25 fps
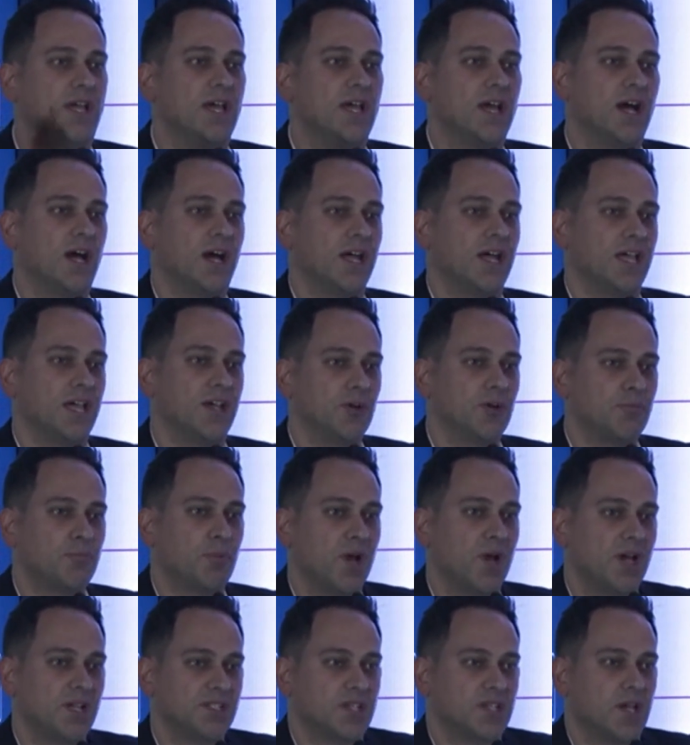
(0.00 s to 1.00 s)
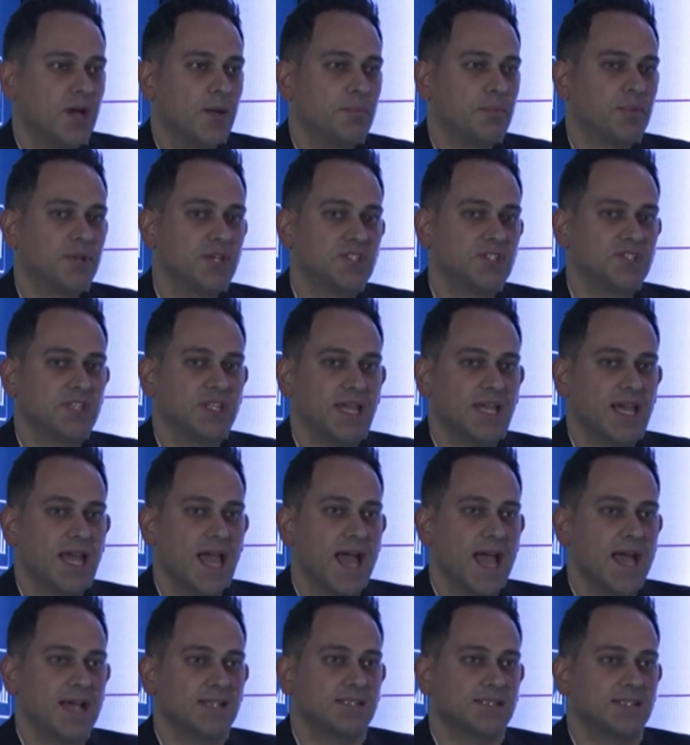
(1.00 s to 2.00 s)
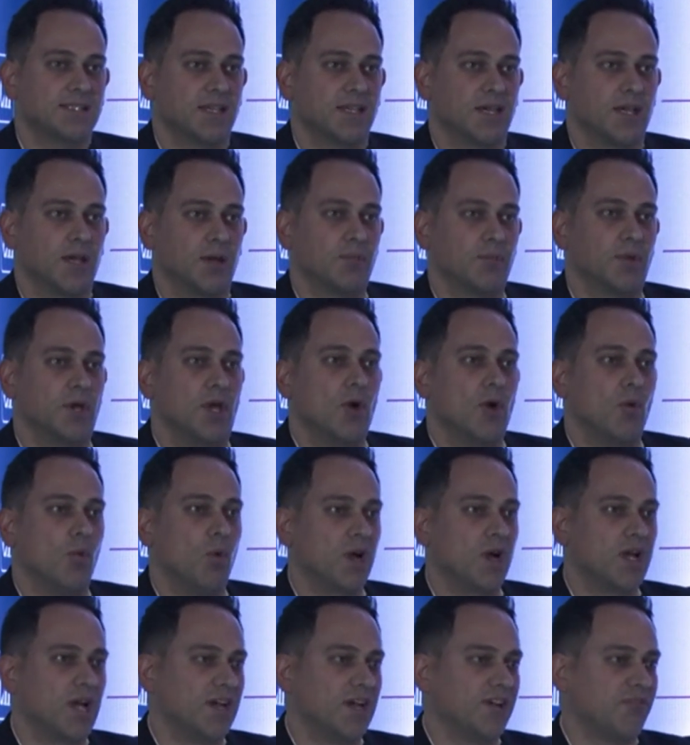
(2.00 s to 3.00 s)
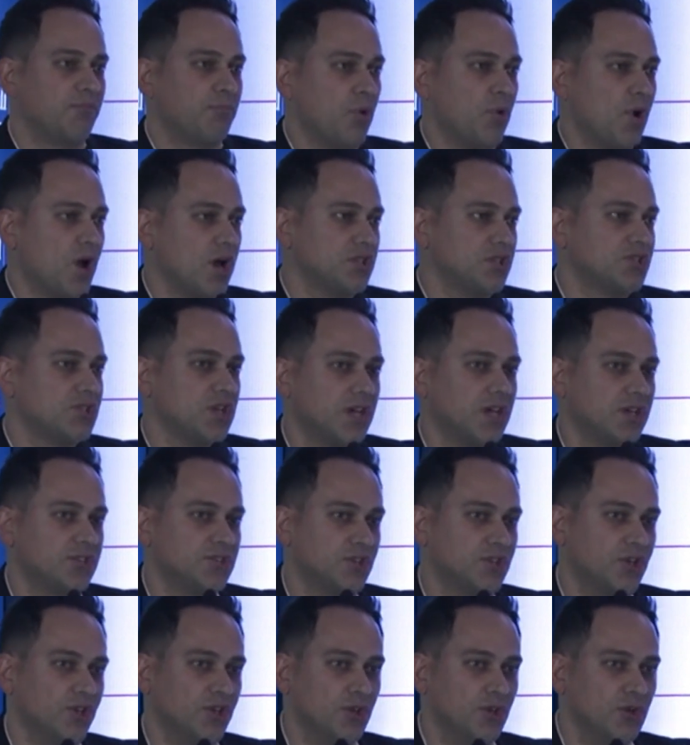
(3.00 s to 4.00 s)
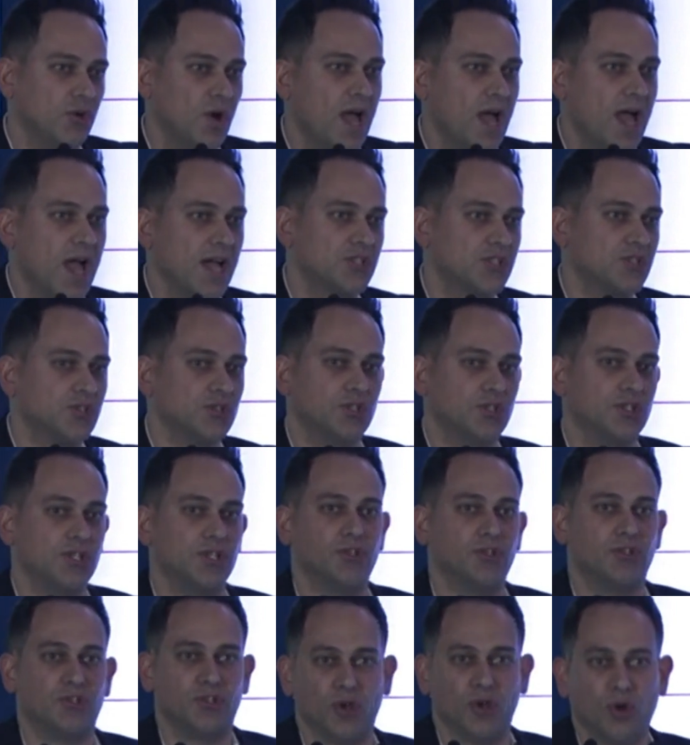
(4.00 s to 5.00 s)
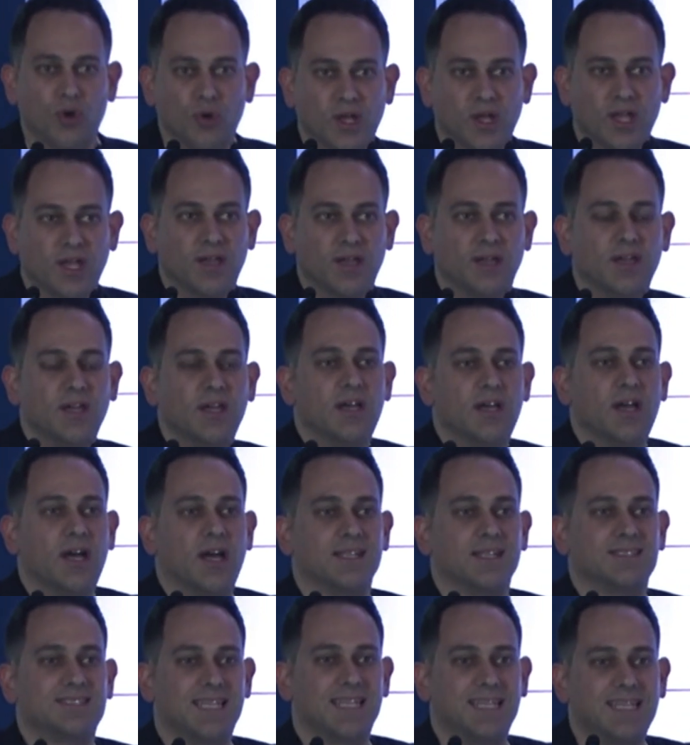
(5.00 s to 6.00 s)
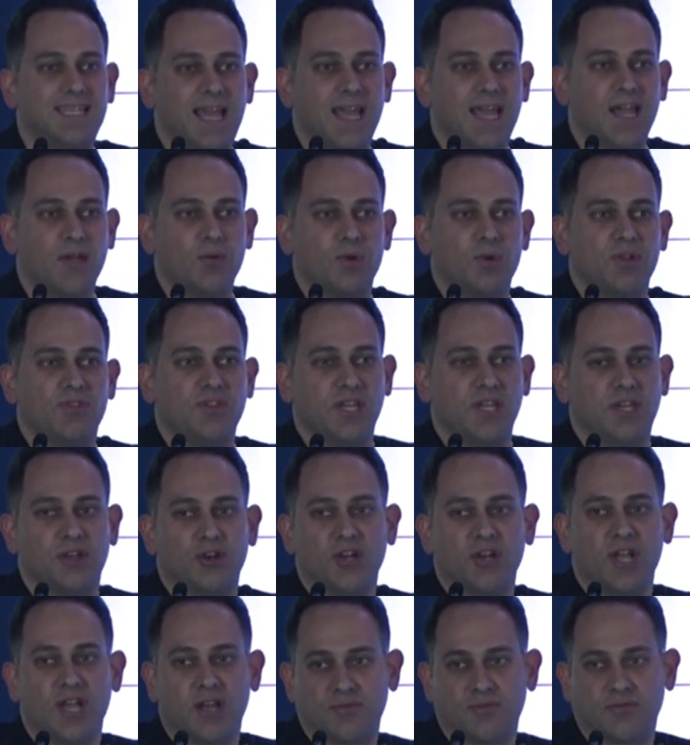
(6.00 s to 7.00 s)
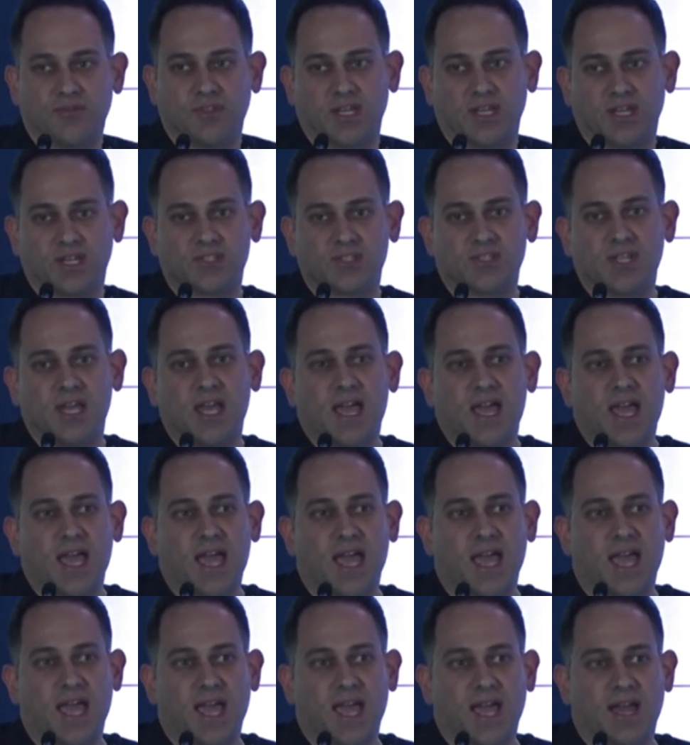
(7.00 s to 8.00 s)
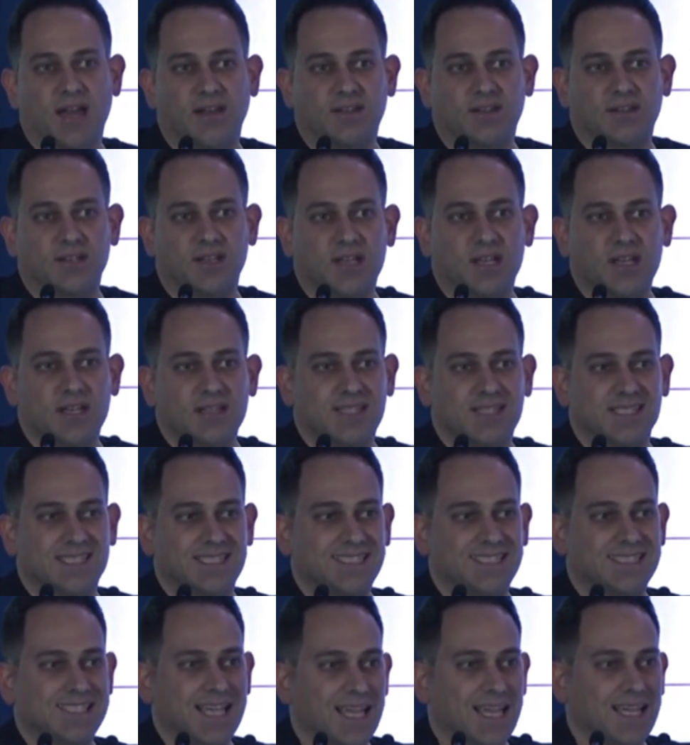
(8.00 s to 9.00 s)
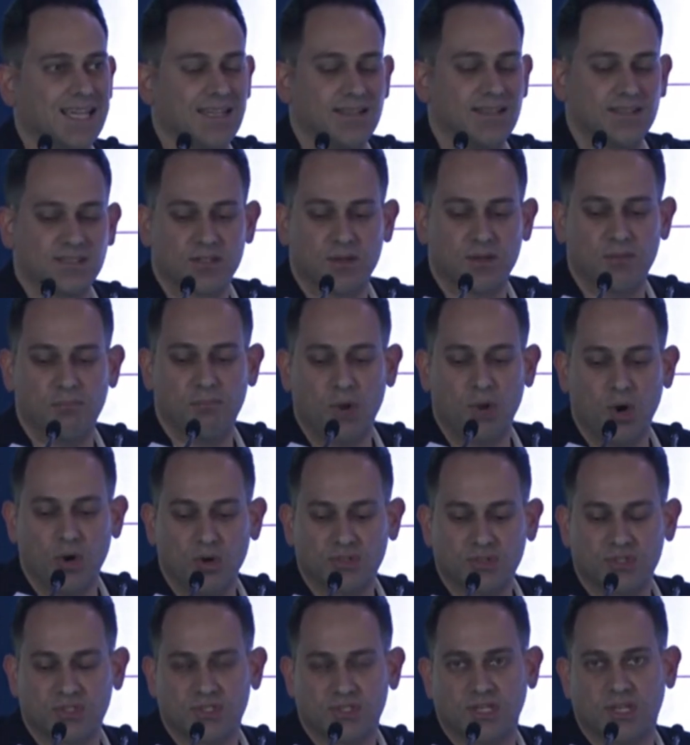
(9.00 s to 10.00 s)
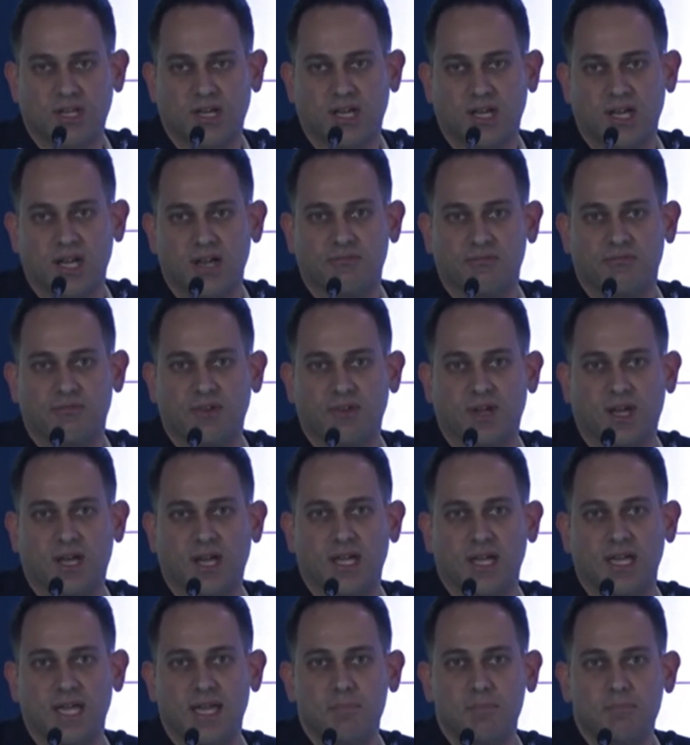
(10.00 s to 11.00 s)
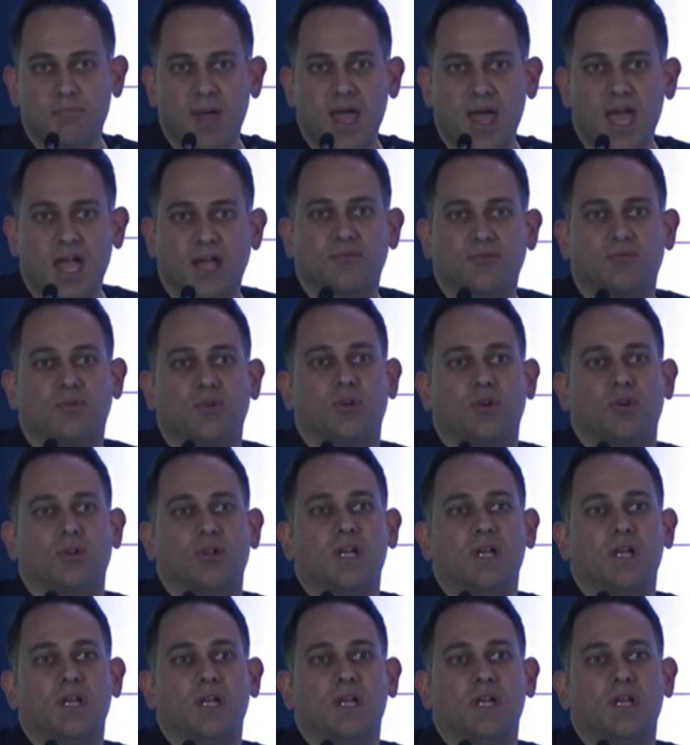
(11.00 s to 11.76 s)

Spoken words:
enterprise companies and they asked them, what kind of projects are you actually doing today with the Internet of Things? And the second most impactful